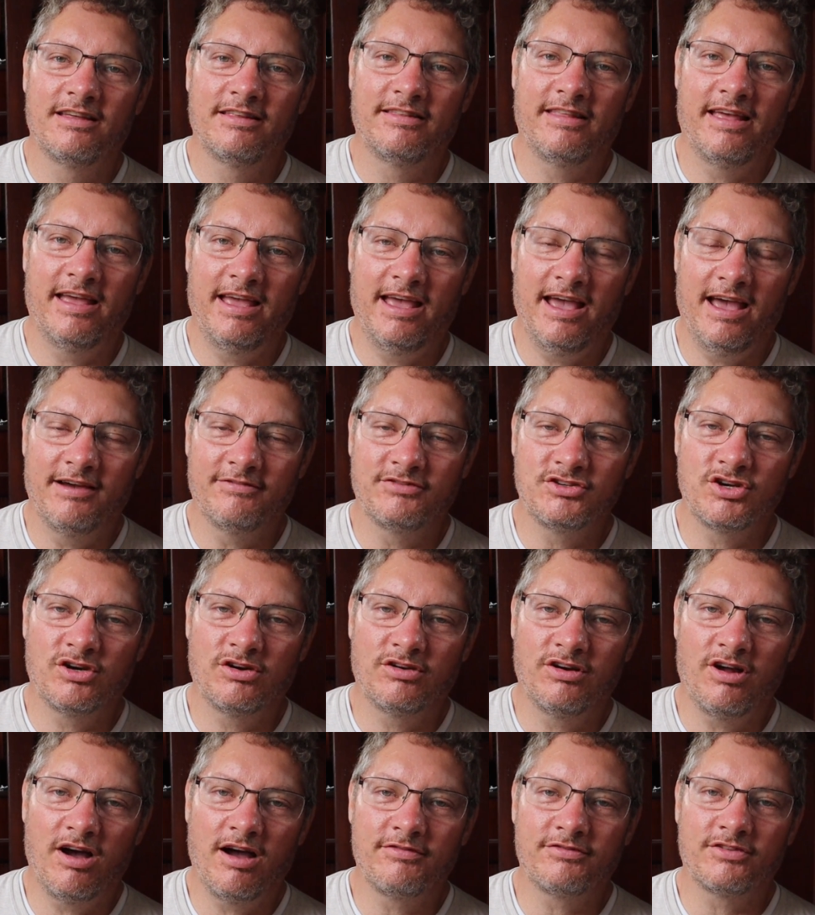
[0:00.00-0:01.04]
They have
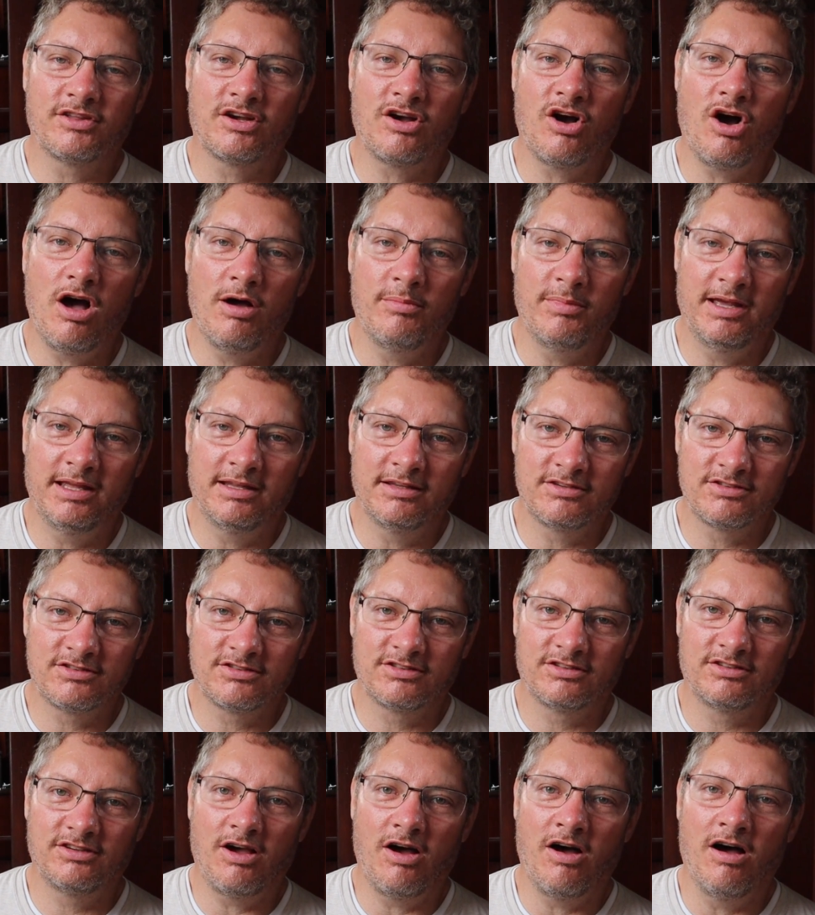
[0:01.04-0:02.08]
turned off the
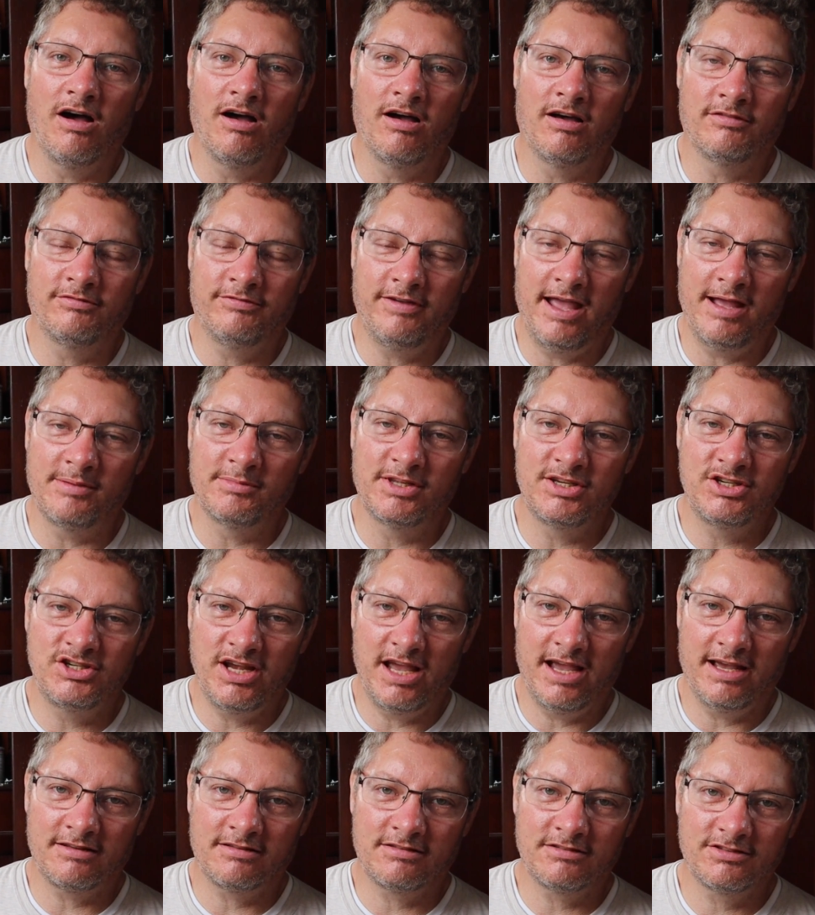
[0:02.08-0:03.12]
comments on family
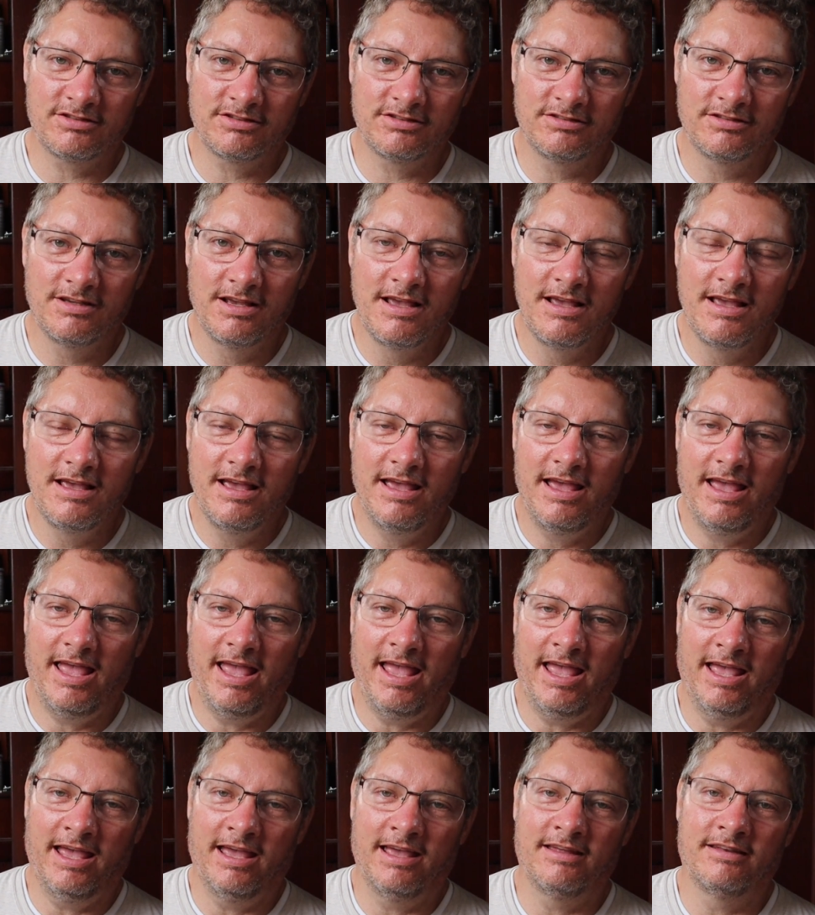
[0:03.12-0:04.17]
channels,
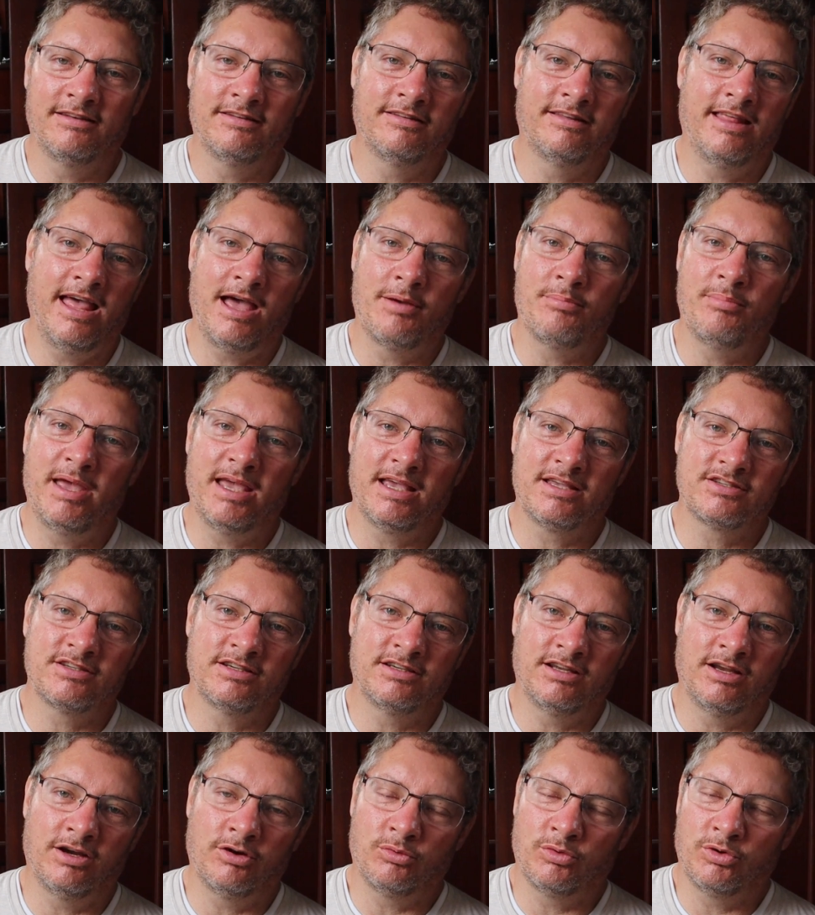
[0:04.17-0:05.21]
and that makes
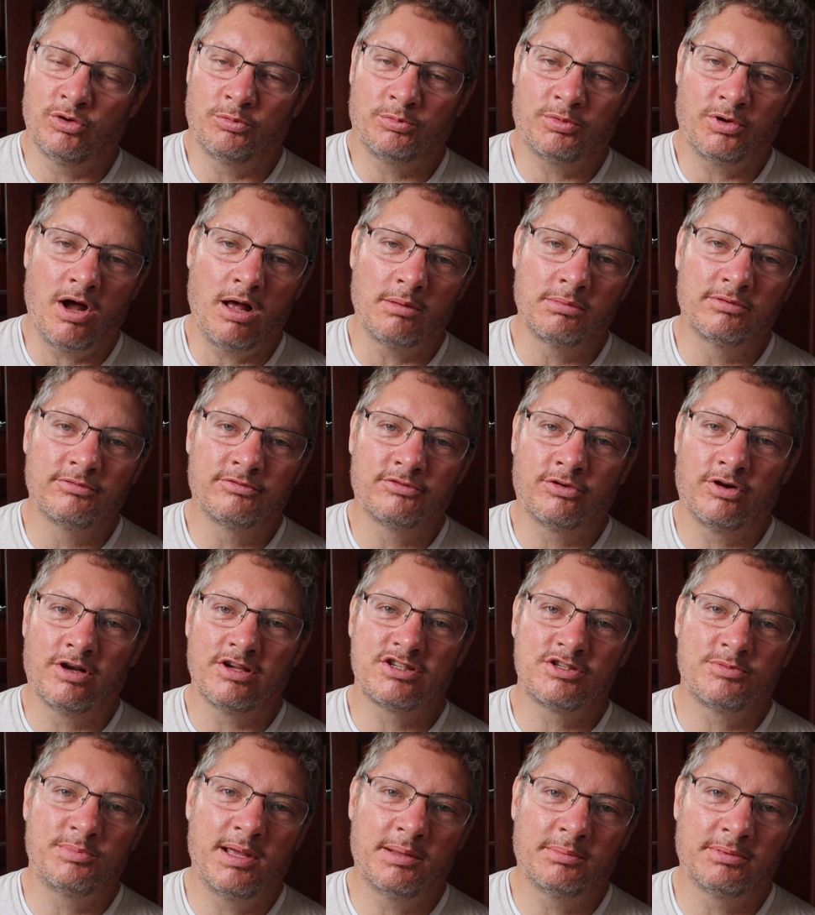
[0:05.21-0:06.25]
it a real problem for
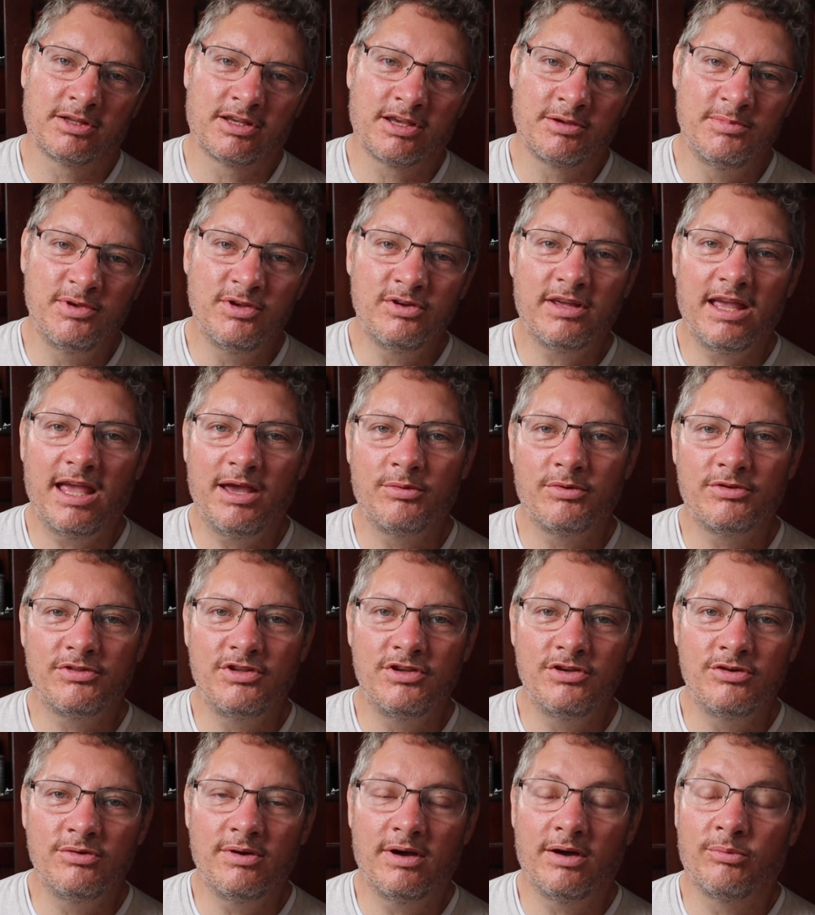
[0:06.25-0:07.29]
us to be able to communicate with
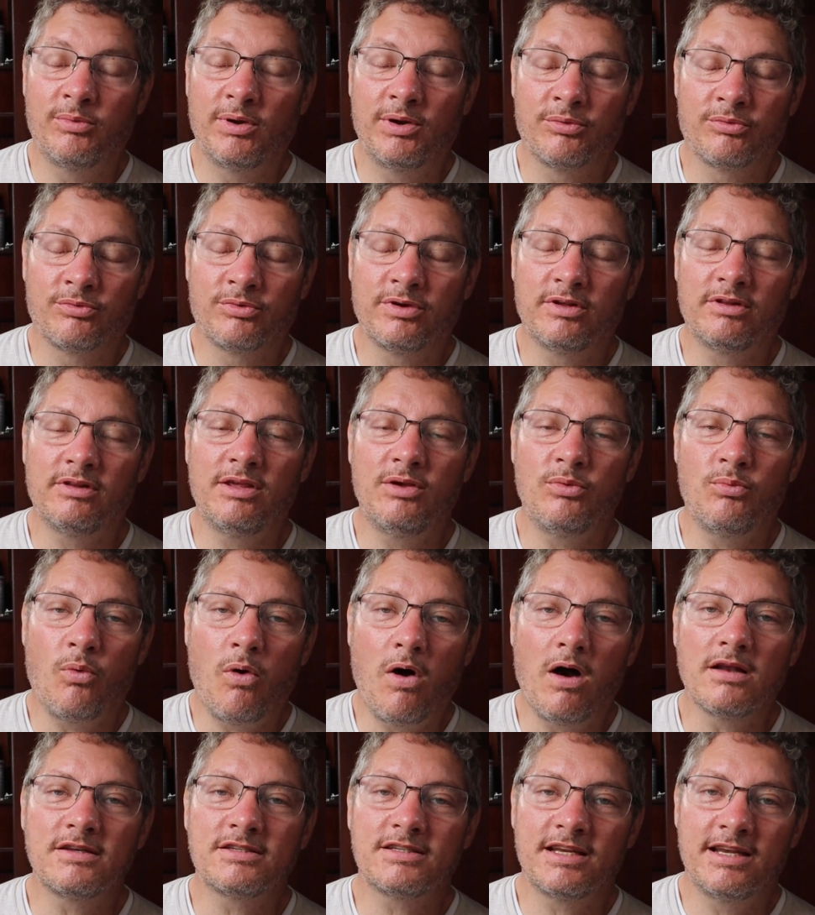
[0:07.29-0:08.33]
you, and we really
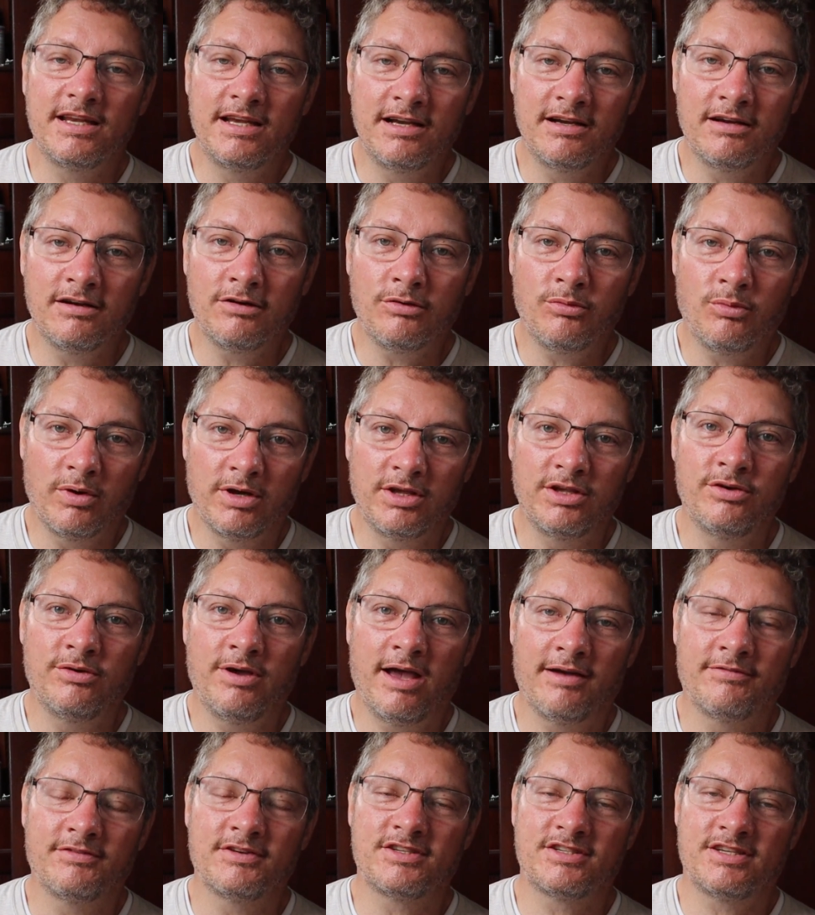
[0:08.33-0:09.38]
want to hear what you
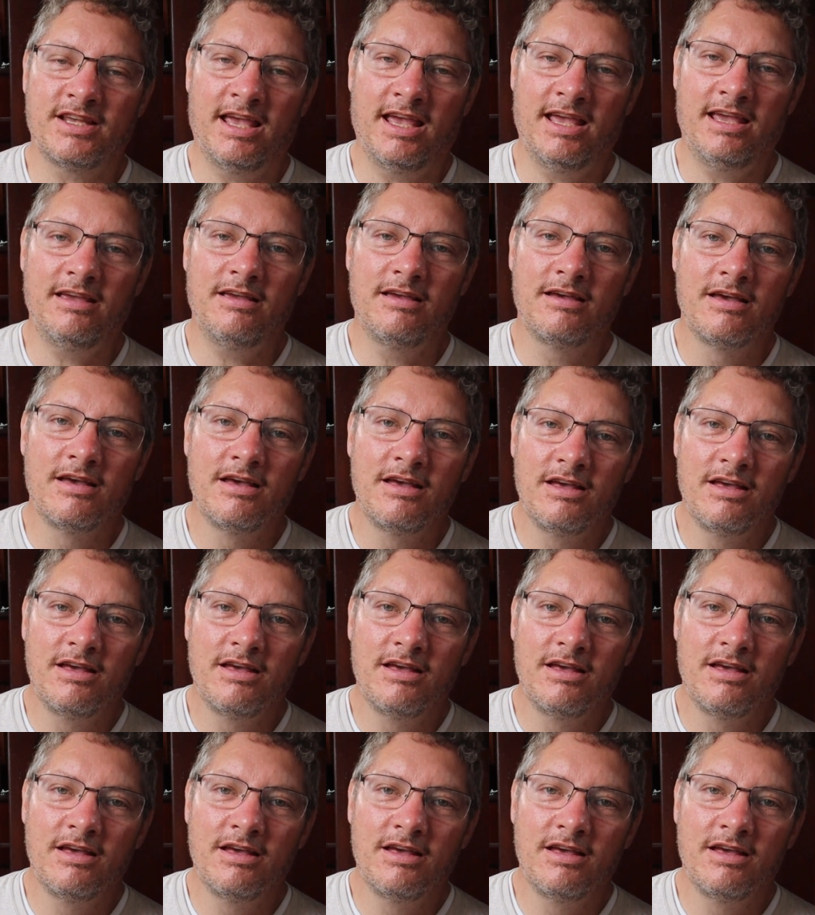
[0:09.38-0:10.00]
have to say.